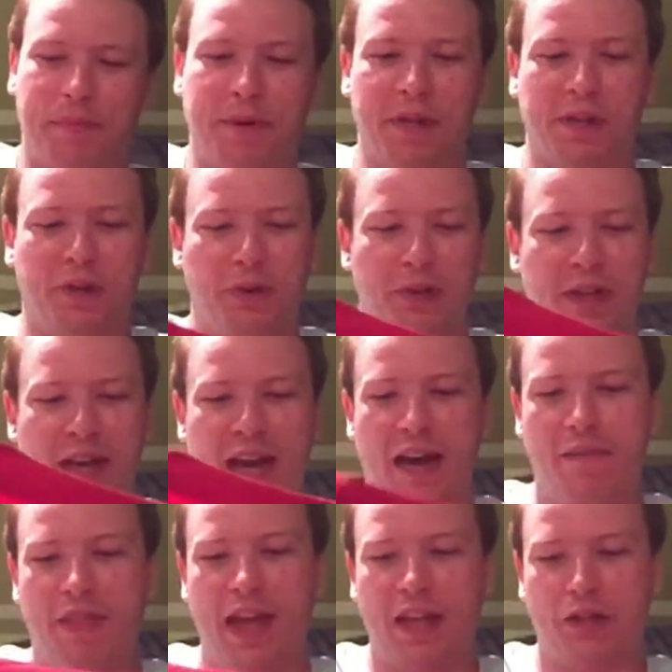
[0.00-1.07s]
it pretty cool to
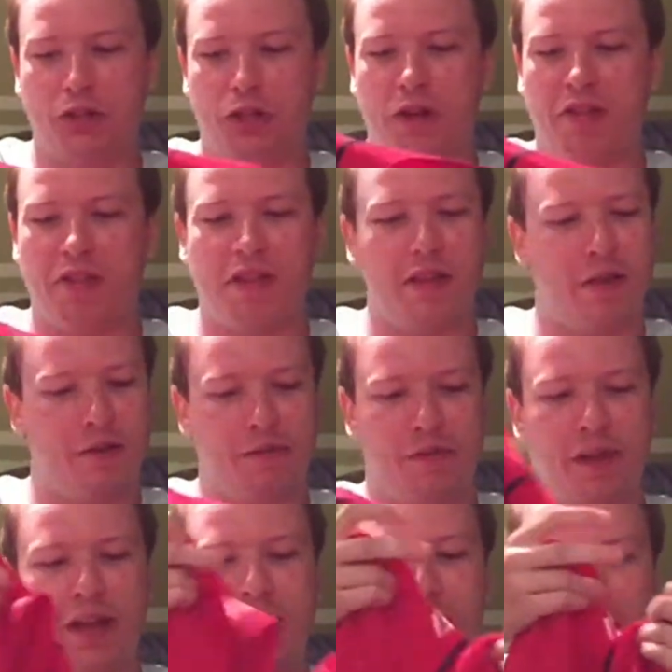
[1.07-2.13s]
have that jersey of
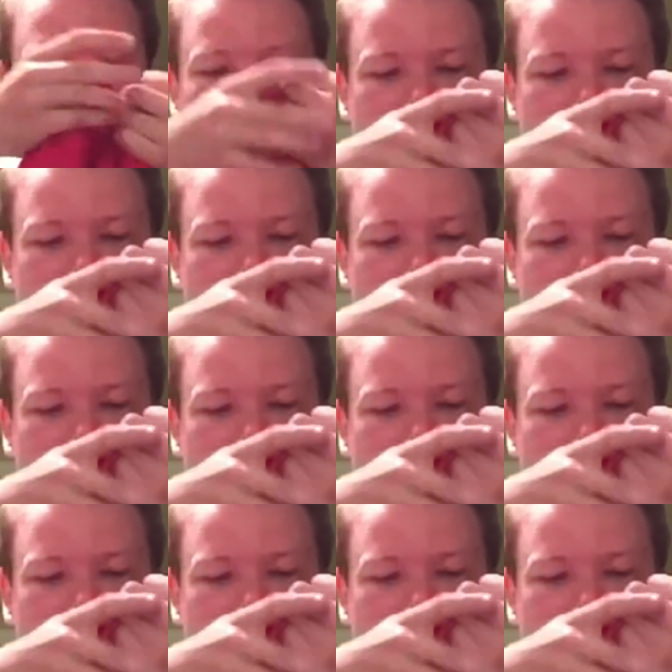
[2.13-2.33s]
uh,